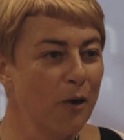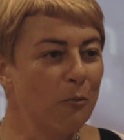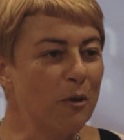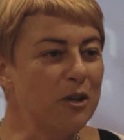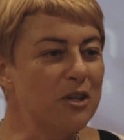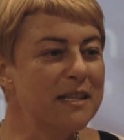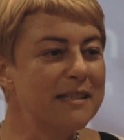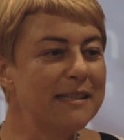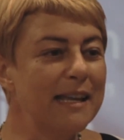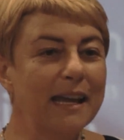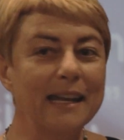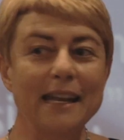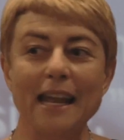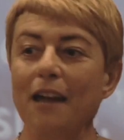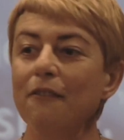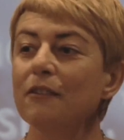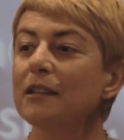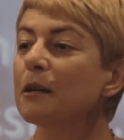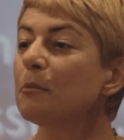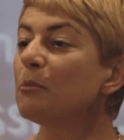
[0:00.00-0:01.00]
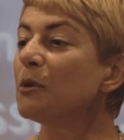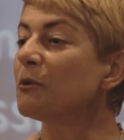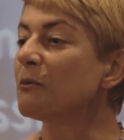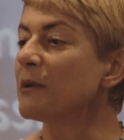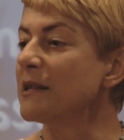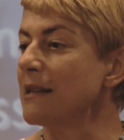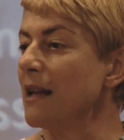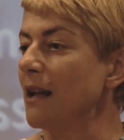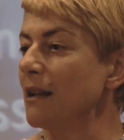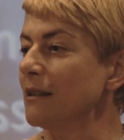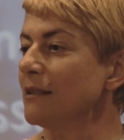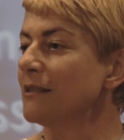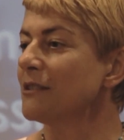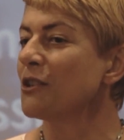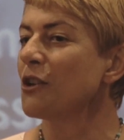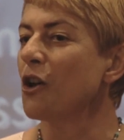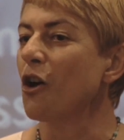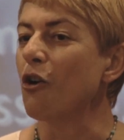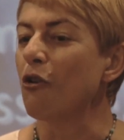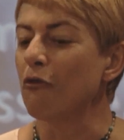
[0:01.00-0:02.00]
which is the inevitable
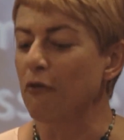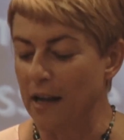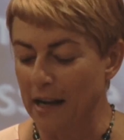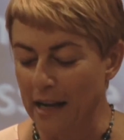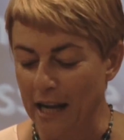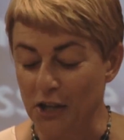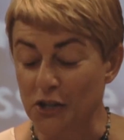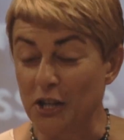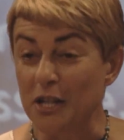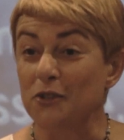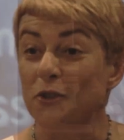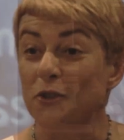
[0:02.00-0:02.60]
result of an aging